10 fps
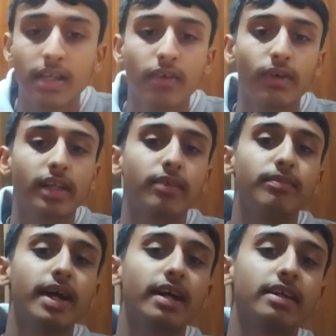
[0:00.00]
Welcome
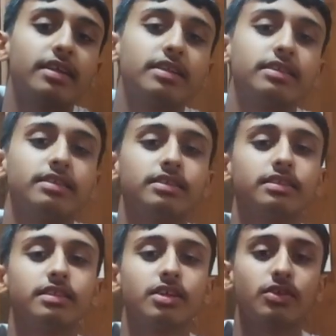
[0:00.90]
back
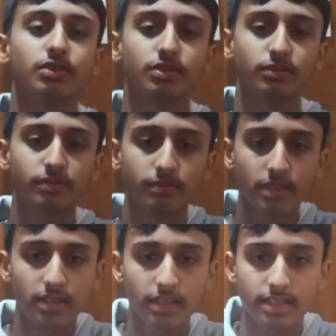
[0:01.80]
to
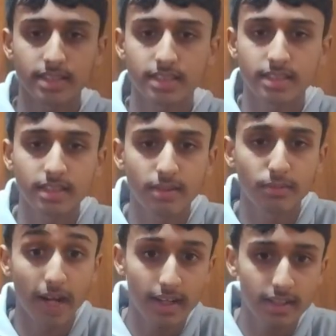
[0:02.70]
this
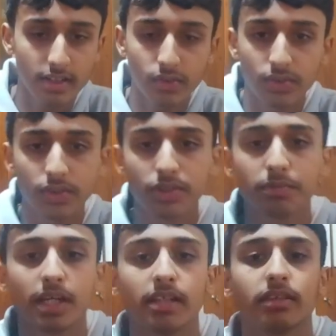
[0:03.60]
brand new
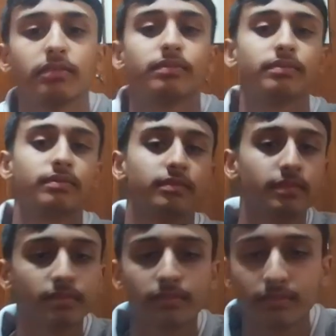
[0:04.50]
YouTube channel,
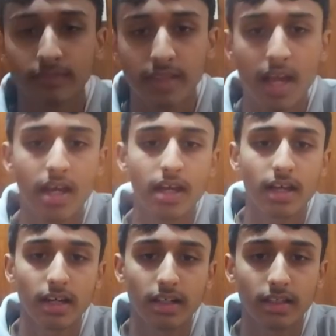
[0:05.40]

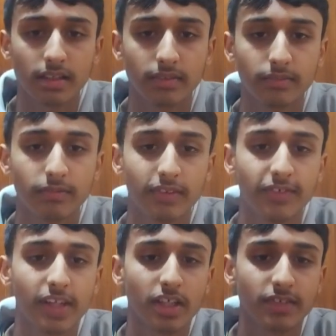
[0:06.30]
The
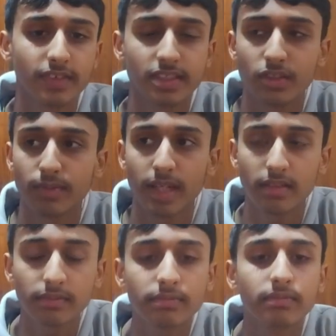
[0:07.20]
Philosopher's
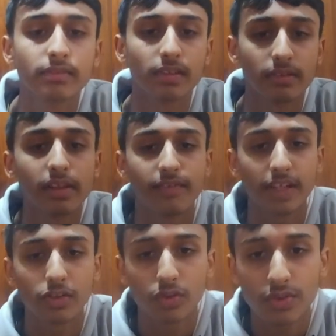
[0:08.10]
Domain, The
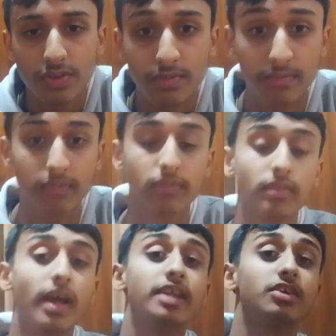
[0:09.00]
Living Truth.
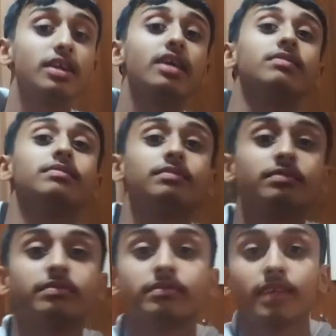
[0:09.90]
And today,
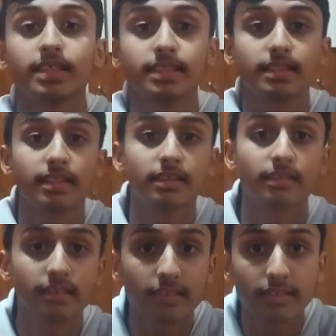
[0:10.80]

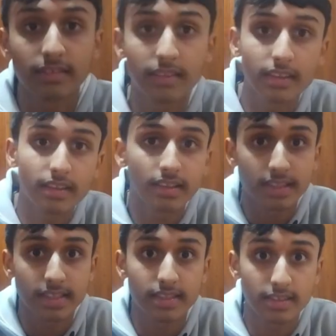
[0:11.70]

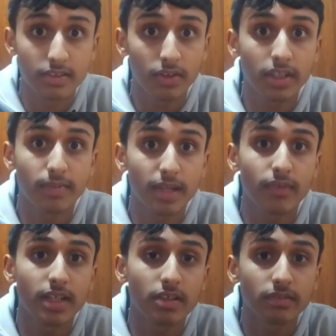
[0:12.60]
it's going to be a
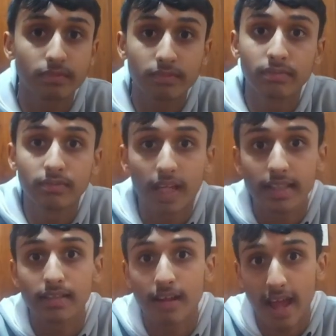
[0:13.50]
video
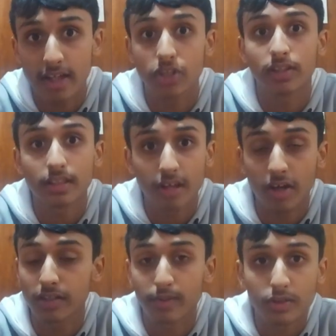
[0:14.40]
that actually
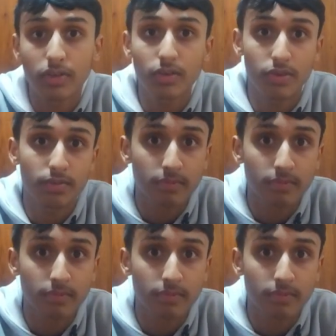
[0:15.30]
talks about truth,